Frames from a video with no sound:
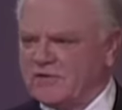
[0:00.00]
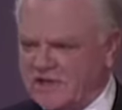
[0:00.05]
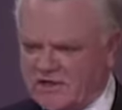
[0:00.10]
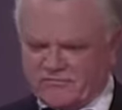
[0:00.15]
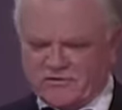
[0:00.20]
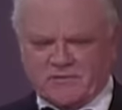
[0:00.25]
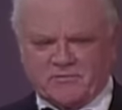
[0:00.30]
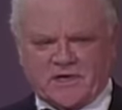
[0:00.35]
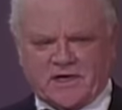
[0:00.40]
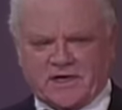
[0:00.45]

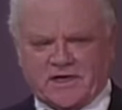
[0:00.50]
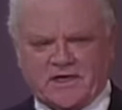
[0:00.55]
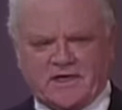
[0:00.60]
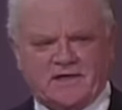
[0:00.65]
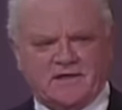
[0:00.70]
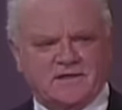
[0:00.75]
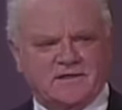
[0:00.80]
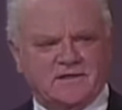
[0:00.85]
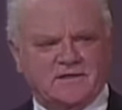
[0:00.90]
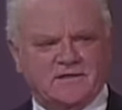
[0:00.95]

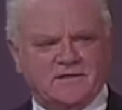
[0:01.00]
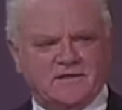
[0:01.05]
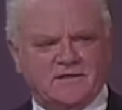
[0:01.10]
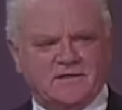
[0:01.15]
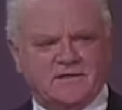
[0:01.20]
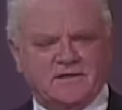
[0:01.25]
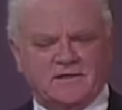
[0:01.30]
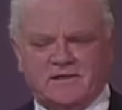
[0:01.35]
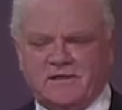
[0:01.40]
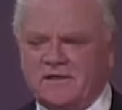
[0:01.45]
everybody
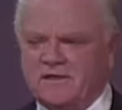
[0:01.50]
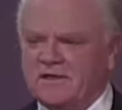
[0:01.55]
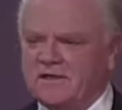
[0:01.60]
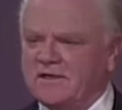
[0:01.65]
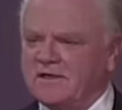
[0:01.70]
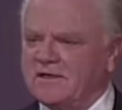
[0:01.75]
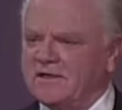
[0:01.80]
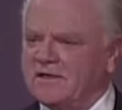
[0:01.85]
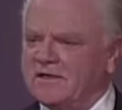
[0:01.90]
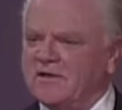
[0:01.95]

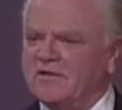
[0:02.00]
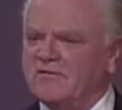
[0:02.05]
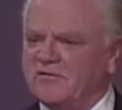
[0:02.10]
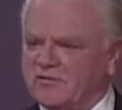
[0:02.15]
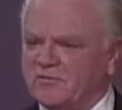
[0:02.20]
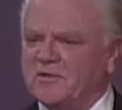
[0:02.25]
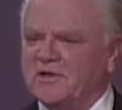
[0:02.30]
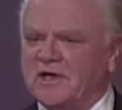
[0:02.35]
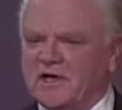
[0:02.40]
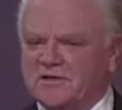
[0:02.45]

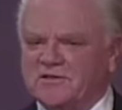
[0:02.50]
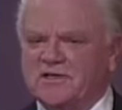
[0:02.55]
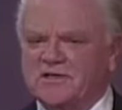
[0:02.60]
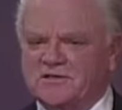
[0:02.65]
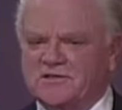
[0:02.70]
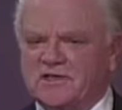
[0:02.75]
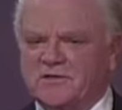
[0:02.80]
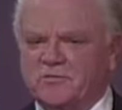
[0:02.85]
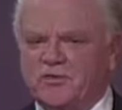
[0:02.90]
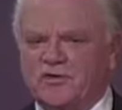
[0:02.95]
from an
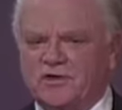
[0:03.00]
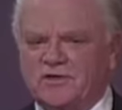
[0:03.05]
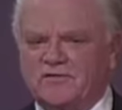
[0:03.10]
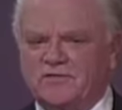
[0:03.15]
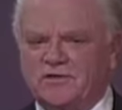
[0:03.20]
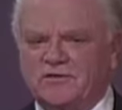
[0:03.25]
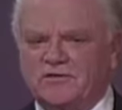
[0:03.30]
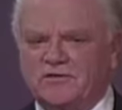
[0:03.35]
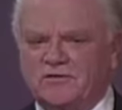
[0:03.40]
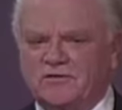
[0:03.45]
artistic point of
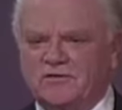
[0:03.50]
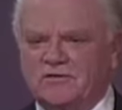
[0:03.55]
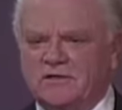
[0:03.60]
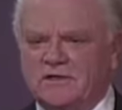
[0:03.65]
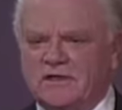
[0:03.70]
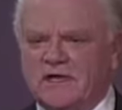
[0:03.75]
view.